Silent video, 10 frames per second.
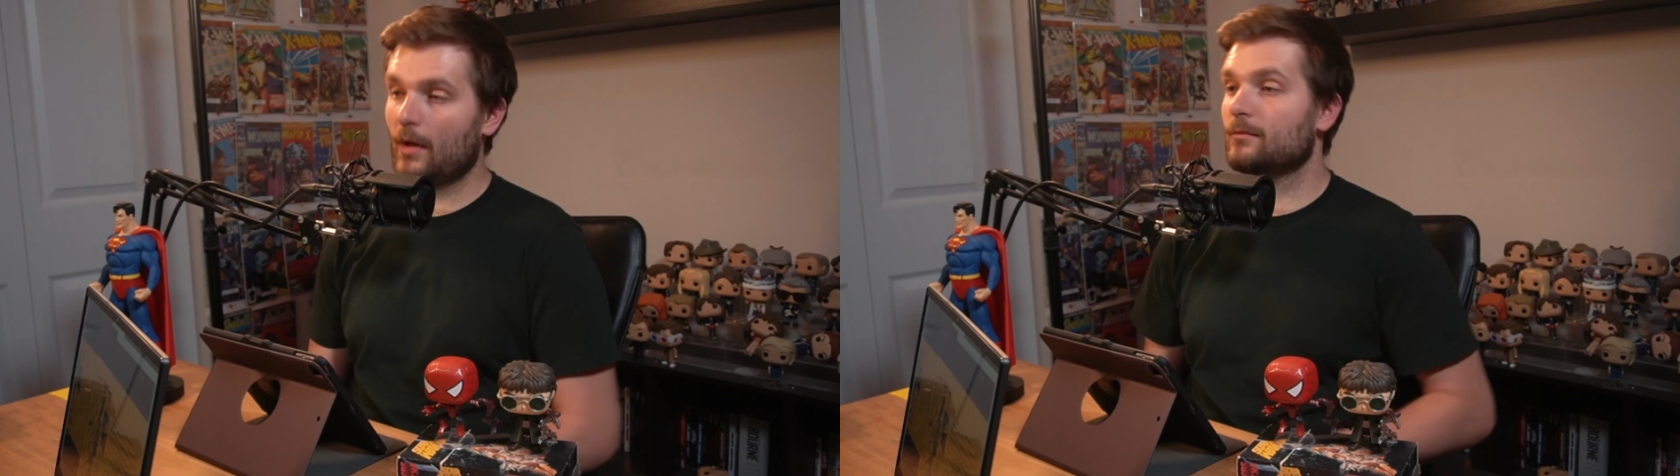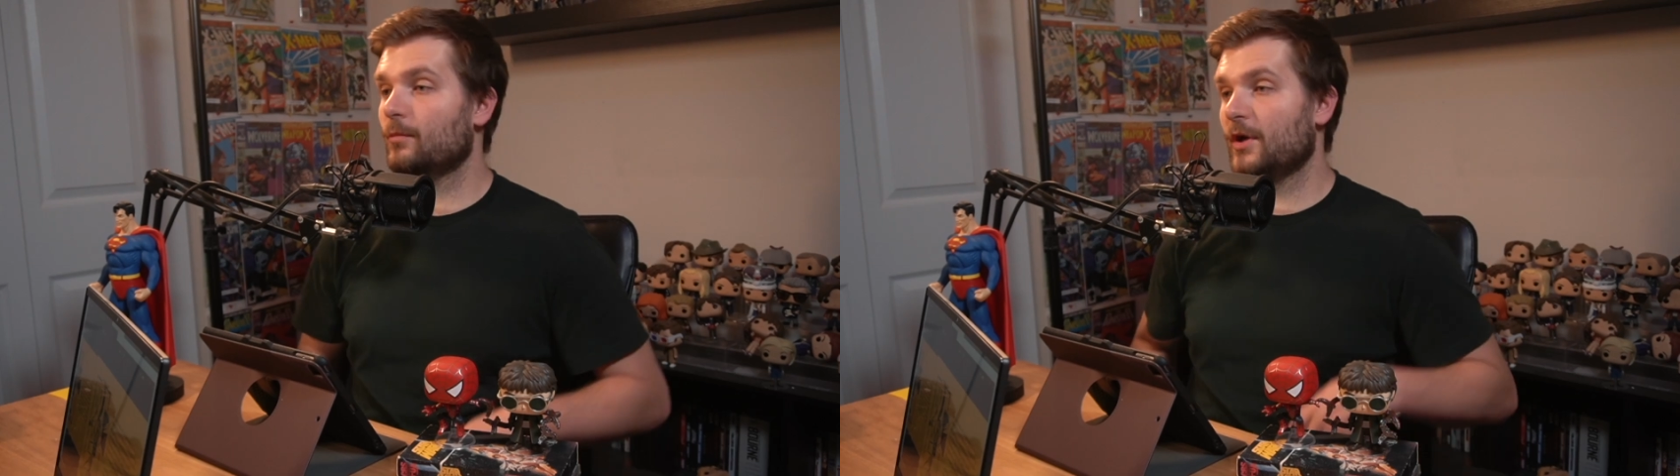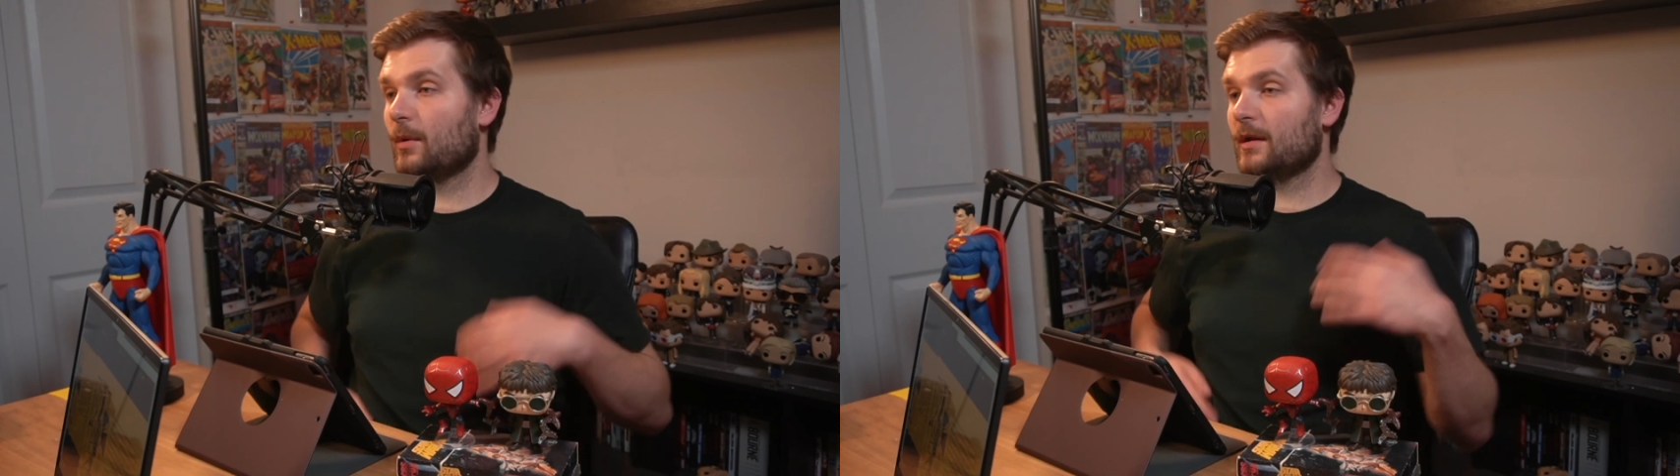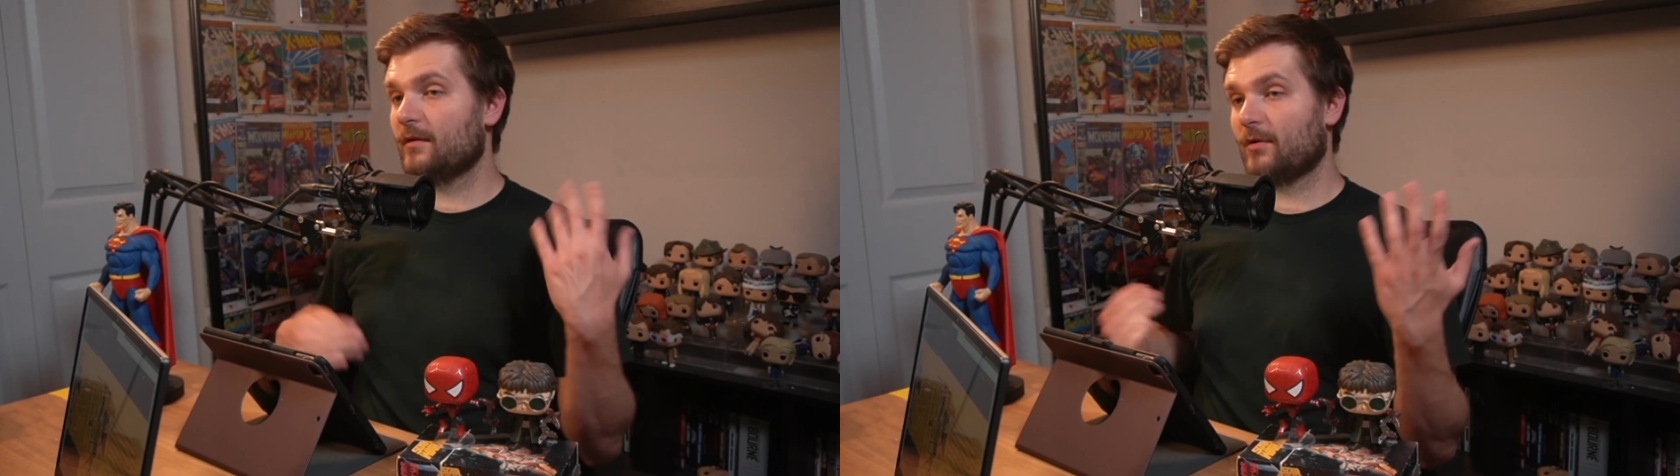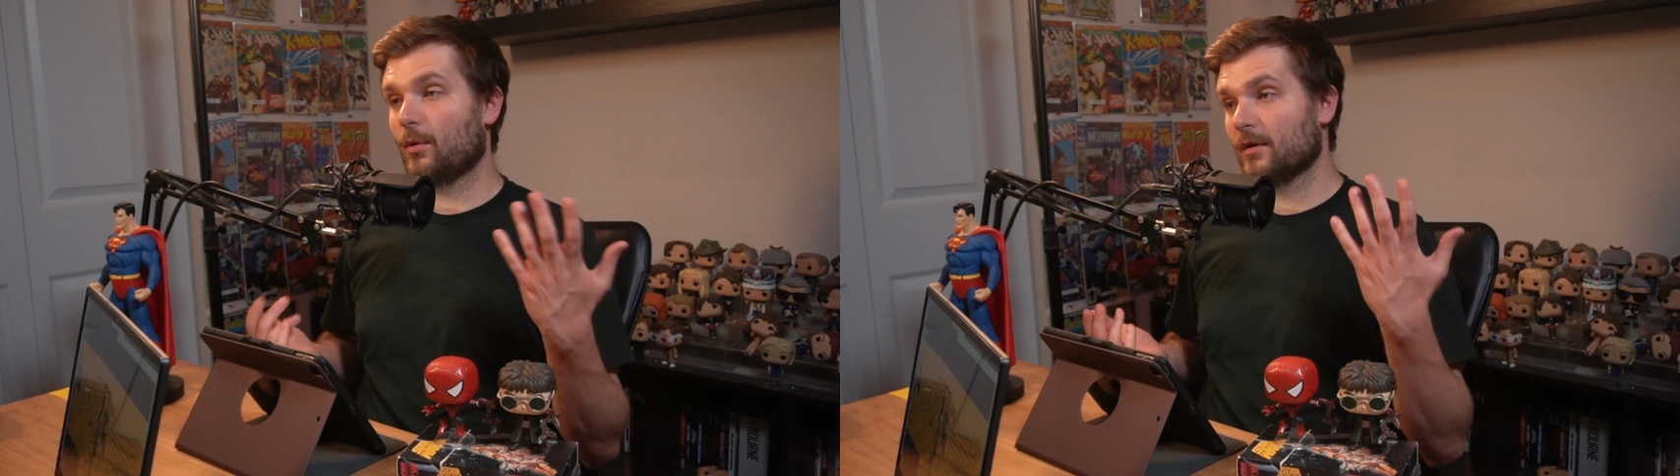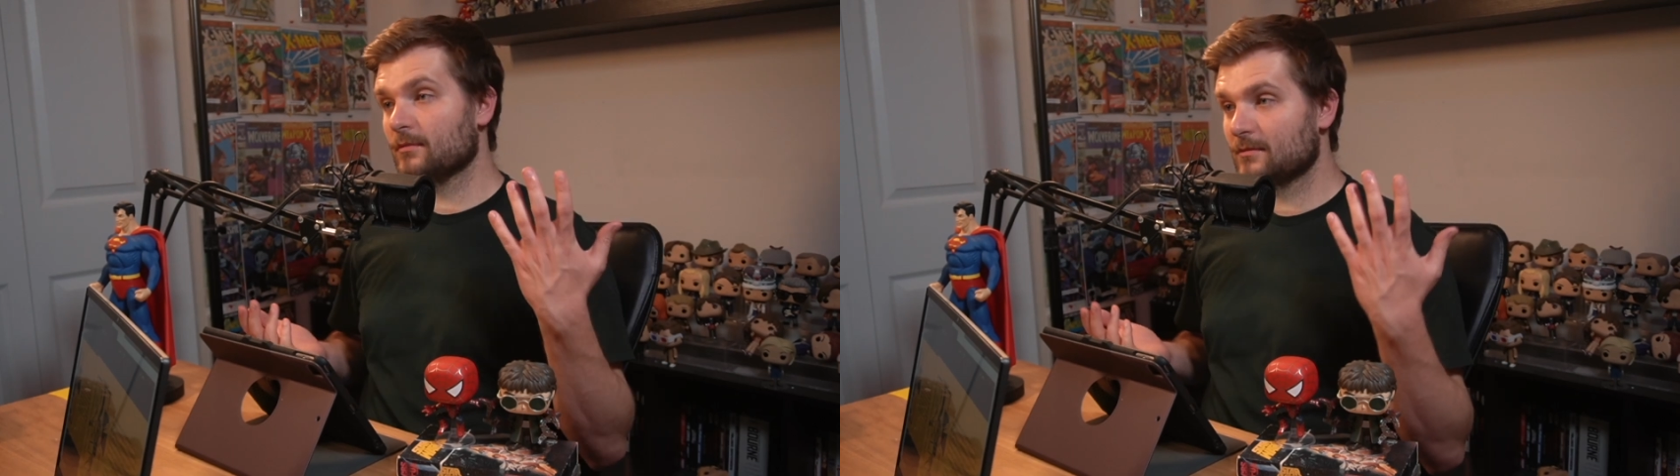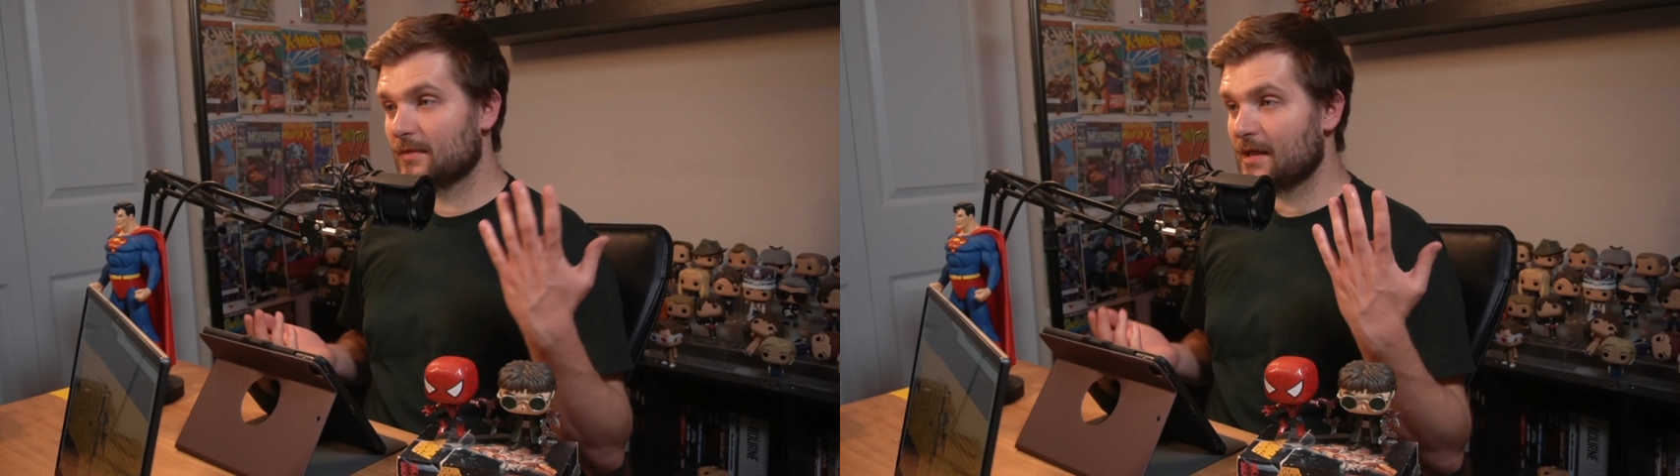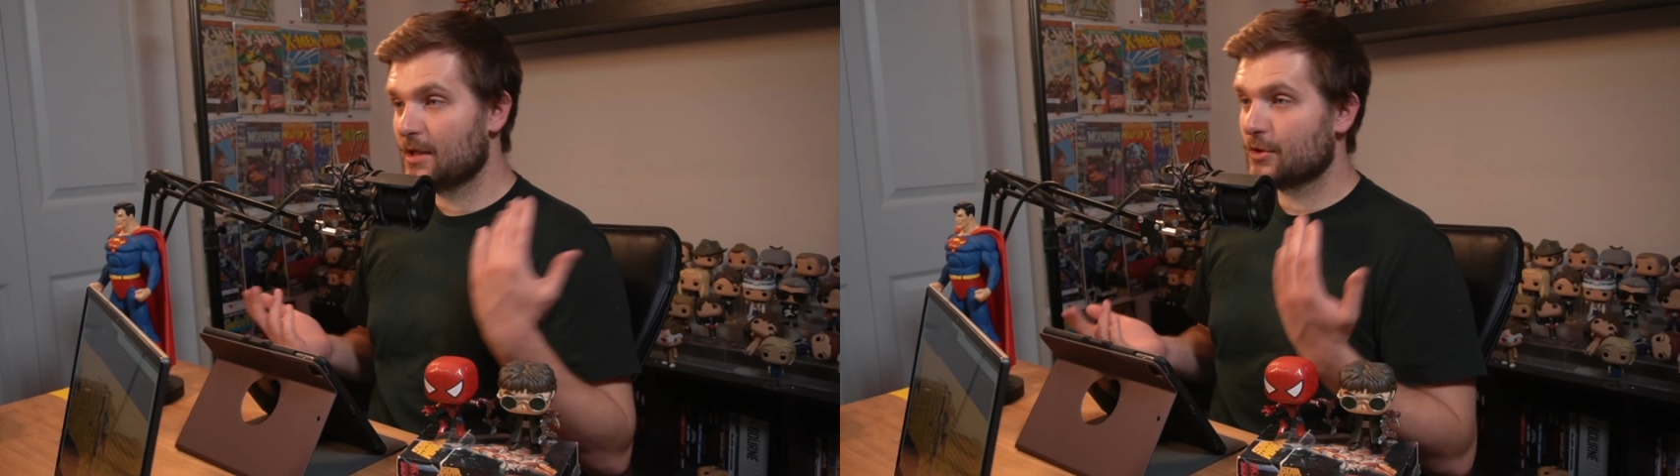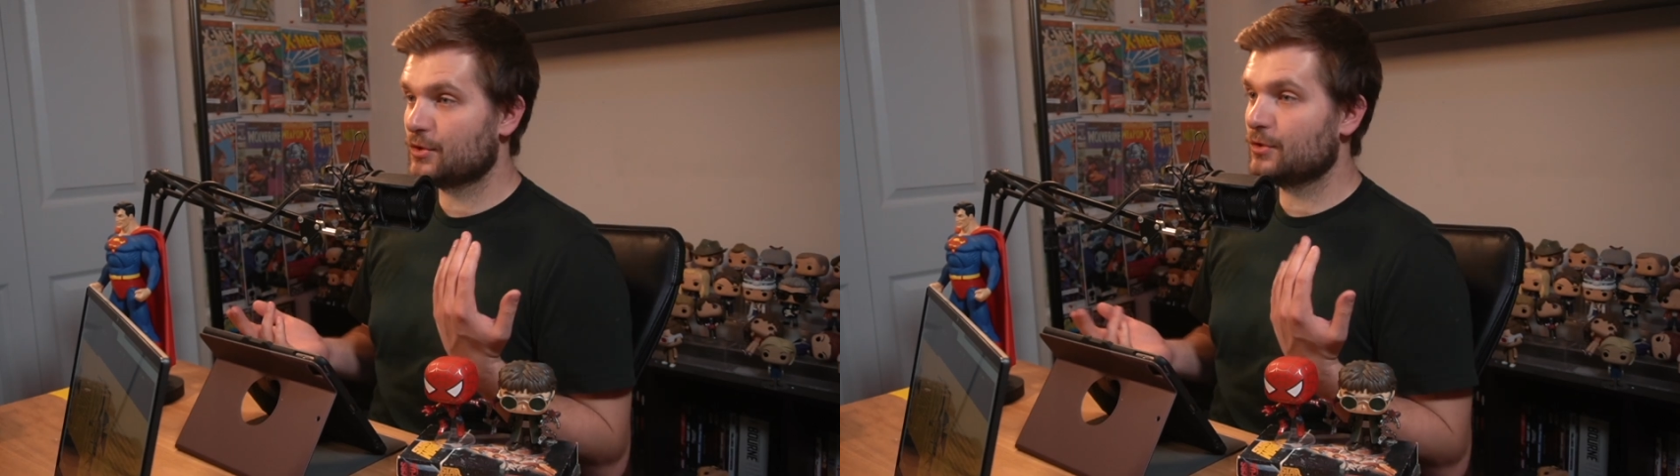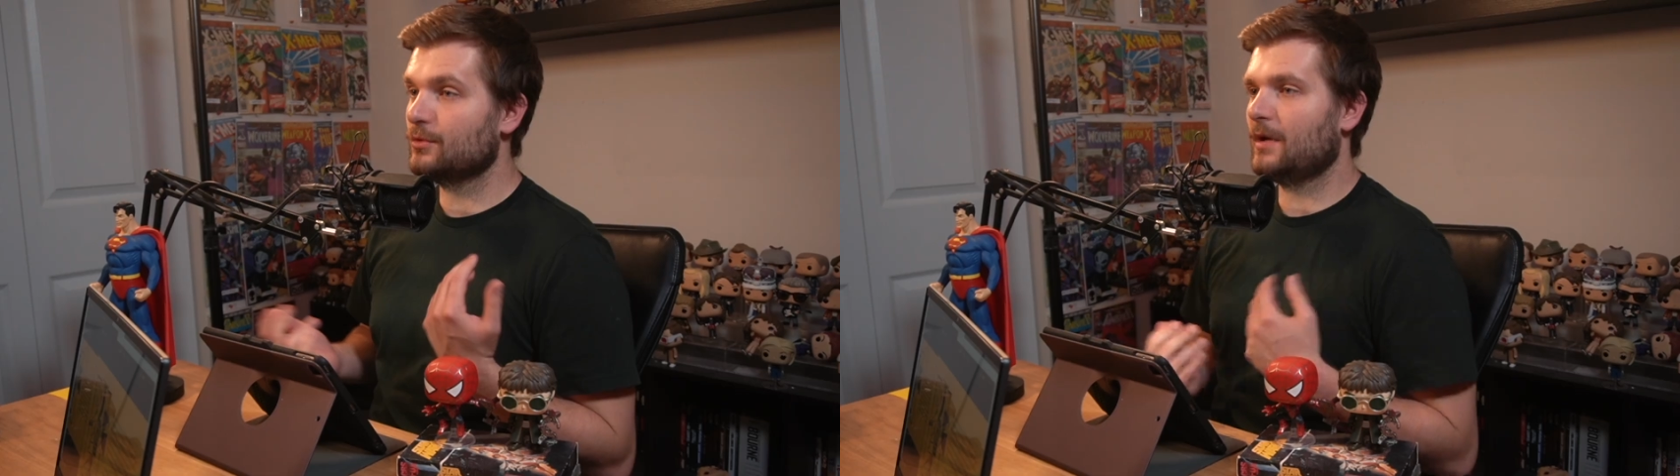one, we know I love horror.
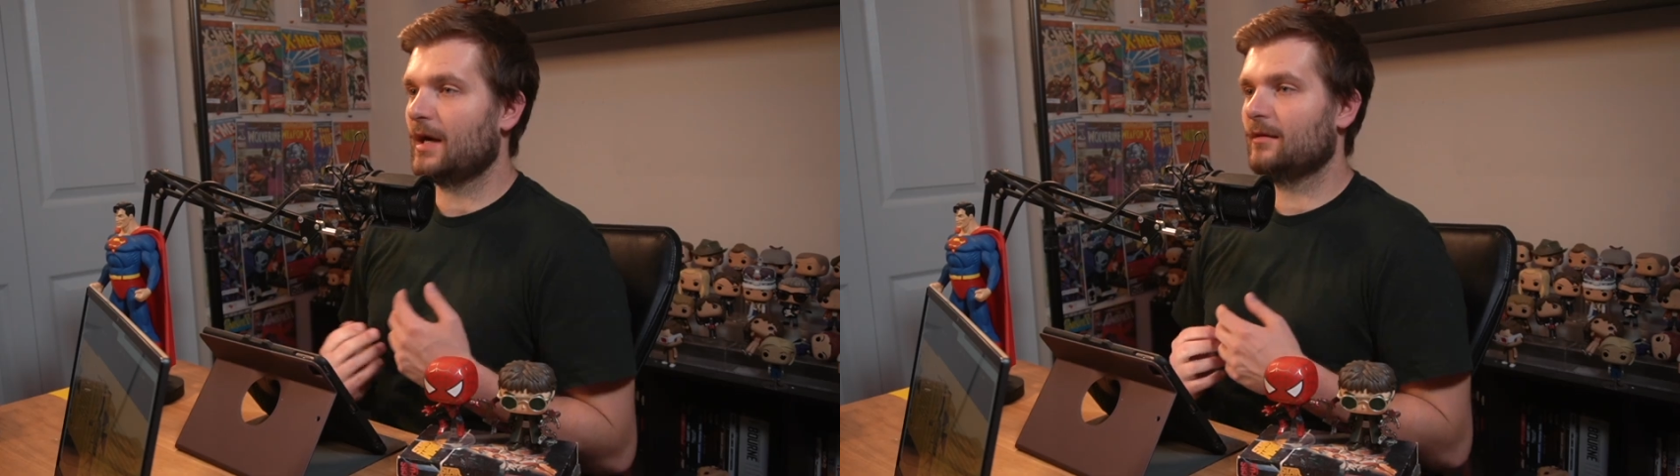Two, I